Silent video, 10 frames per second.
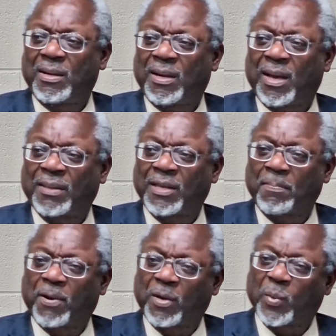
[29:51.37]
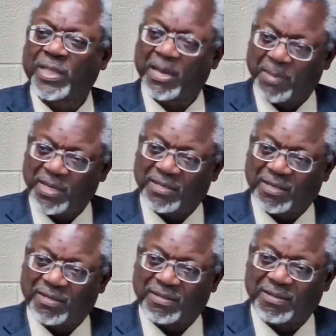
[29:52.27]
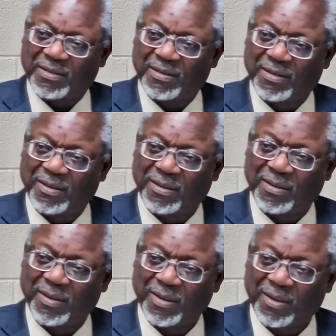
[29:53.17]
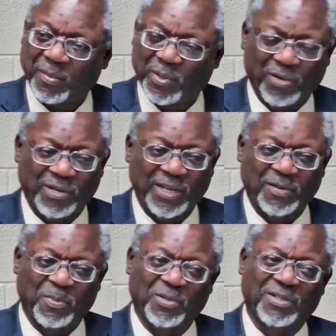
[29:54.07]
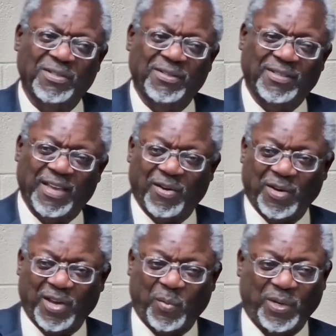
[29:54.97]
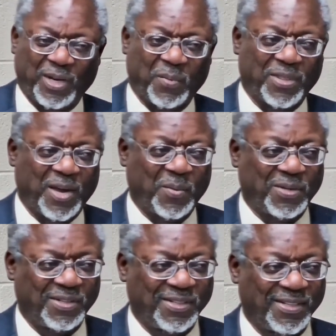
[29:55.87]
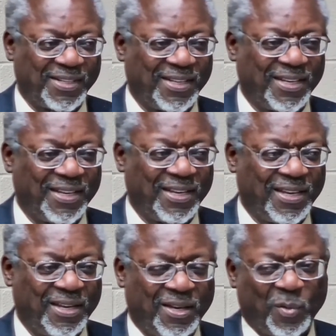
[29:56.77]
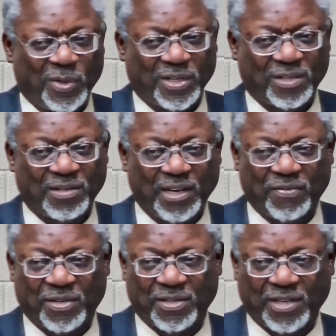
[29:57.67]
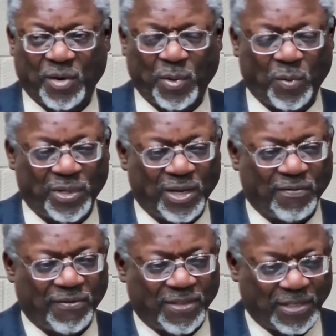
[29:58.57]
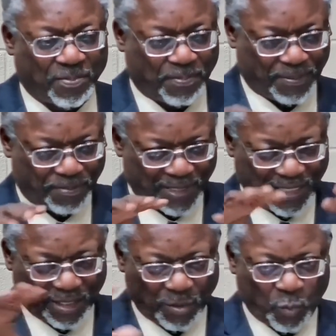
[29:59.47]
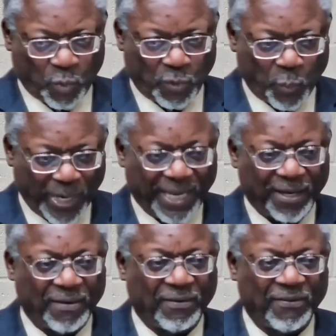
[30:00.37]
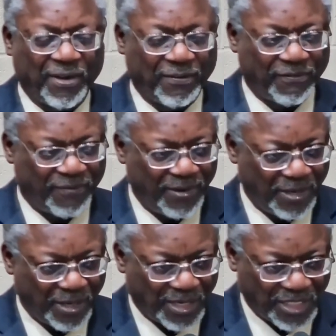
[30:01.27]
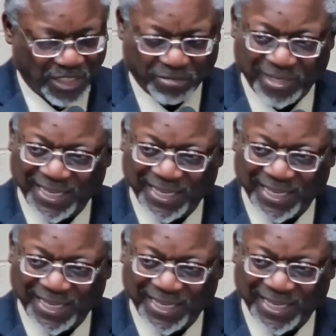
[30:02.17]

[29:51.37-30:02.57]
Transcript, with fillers: I think part of what that means is we don't leave the book to say, okay, we're done with that one we just leave it to say, well, we're done for this particular way of, of considering it